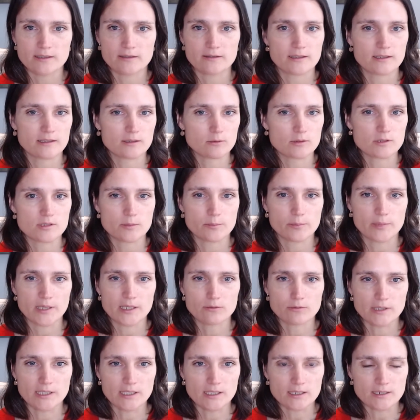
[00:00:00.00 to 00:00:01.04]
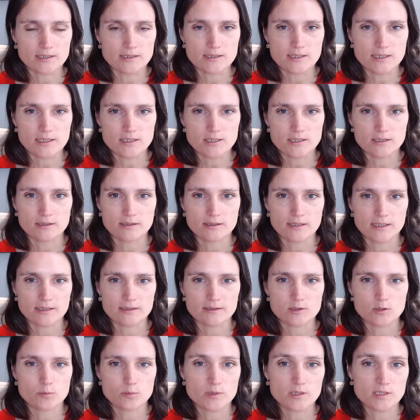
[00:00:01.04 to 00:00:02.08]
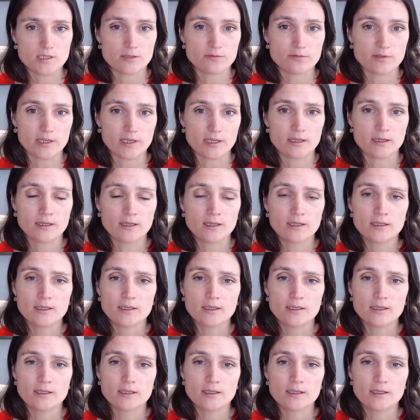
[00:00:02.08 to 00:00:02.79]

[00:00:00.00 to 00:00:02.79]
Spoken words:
I think there was a big realization that specific